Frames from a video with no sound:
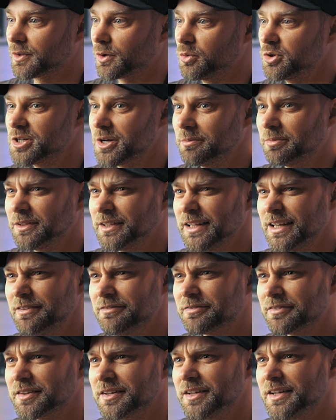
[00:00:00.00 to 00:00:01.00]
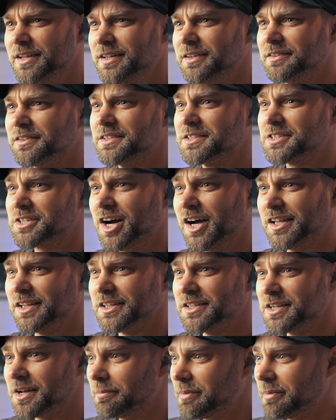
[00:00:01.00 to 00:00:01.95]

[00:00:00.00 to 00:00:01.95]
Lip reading: which I believe in Scotland,